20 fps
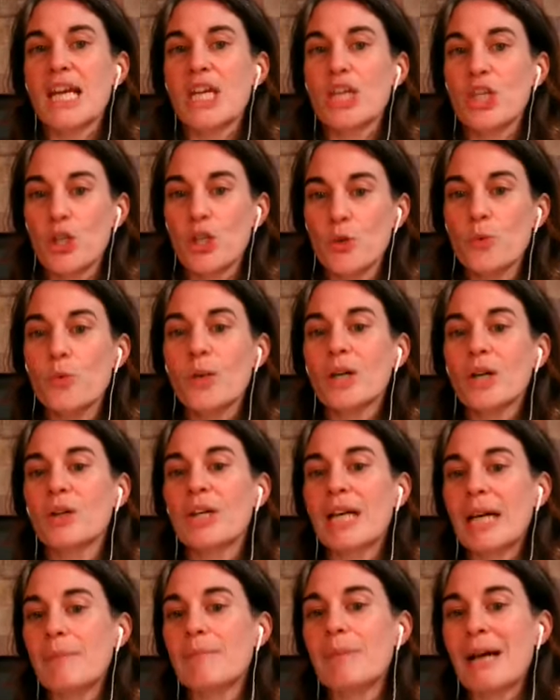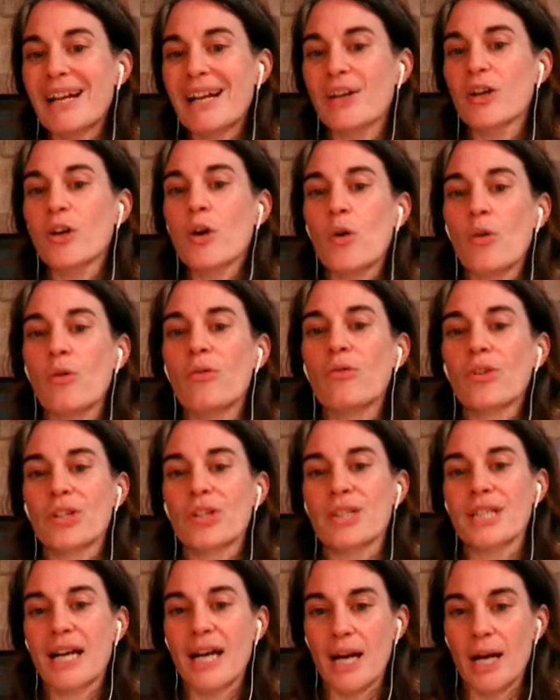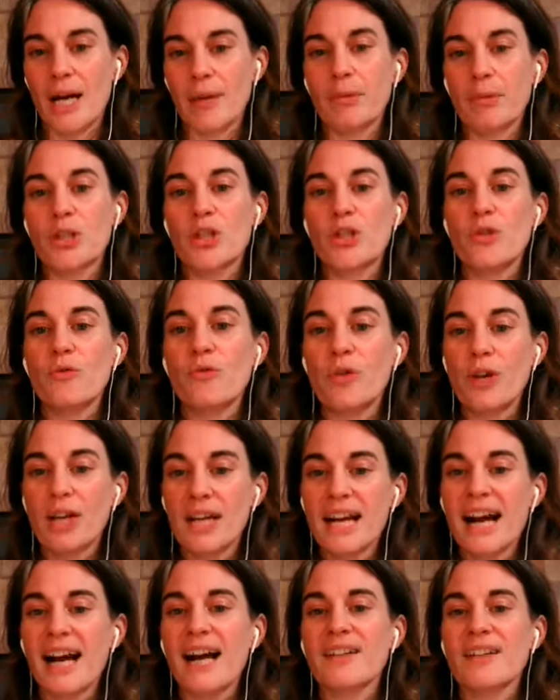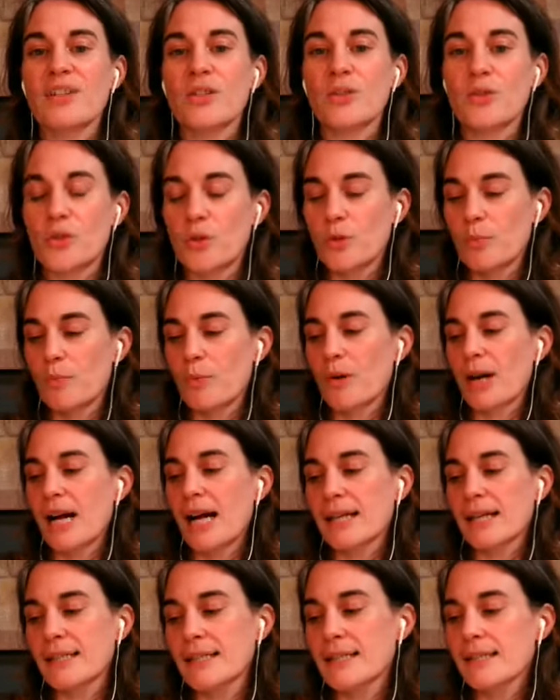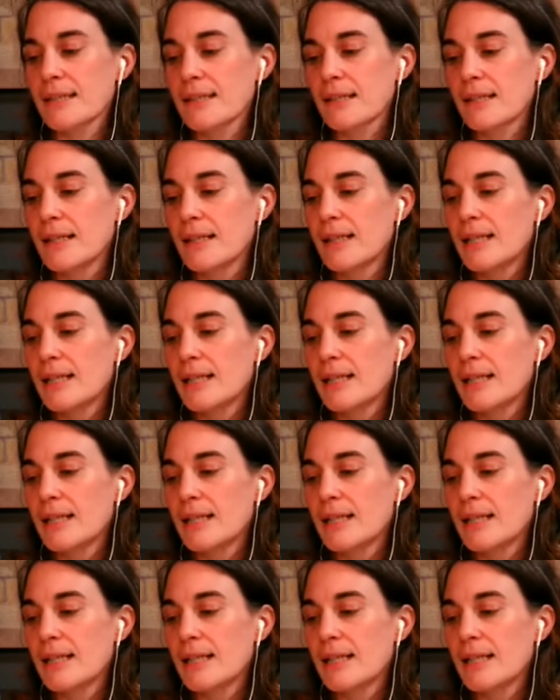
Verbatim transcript: You will get better over time, but you've got to practice.